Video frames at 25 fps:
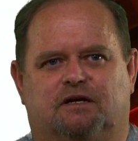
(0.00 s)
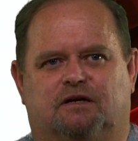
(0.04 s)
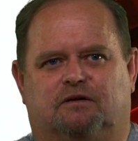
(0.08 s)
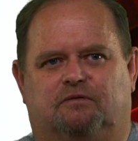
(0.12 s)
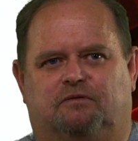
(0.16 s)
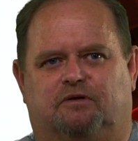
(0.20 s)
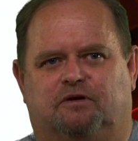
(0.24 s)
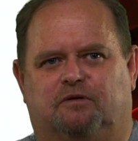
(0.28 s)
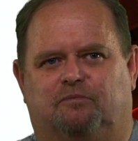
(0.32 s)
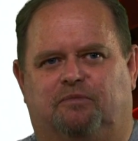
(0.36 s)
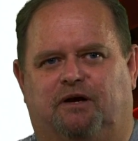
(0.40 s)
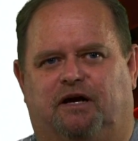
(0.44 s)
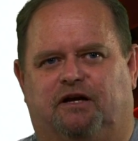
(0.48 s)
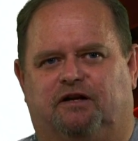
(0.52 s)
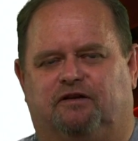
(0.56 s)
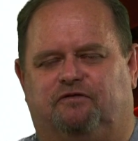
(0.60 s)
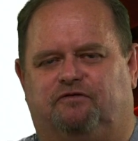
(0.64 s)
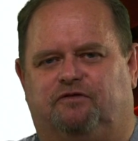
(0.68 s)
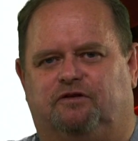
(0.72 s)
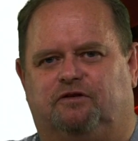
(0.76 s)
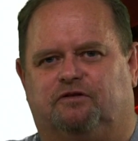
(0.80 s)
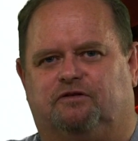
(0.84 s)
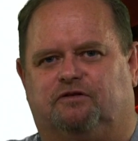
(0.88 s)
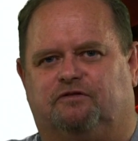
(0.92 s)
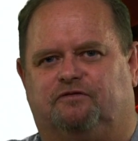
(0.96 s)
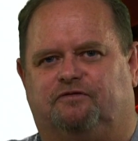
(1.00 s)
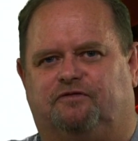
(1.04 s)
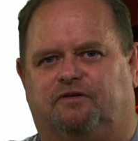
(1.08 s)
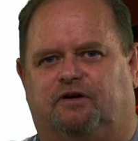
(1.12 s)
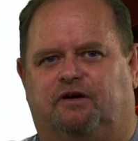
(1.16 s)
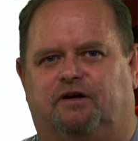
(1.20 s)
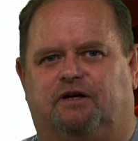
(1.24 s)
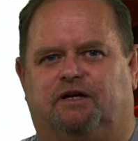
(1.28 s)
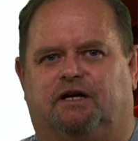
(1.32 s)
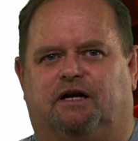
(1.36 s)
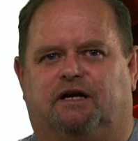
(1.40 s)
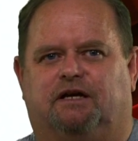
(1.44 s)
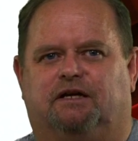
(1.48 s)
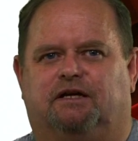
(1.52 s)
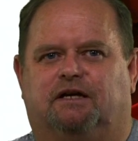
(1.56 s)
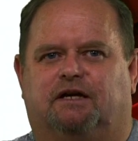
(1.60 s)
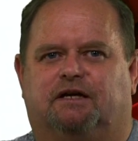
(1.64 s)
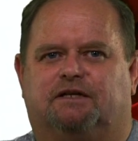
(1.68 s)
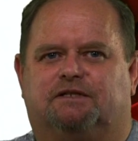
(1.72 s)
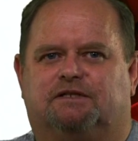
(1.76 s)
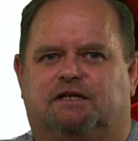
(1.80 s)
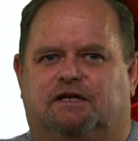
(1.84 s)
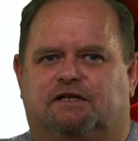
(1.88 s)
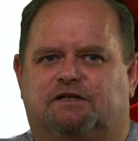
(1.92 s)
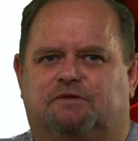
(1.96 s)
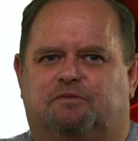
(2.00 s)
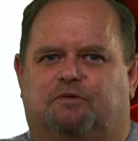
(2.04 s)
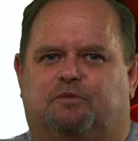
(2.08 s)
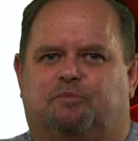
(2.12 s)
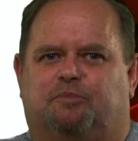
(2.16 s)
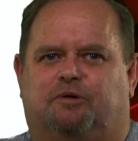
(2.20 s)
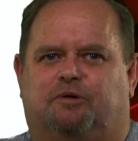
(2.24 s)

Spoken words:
what about if you could find a textbook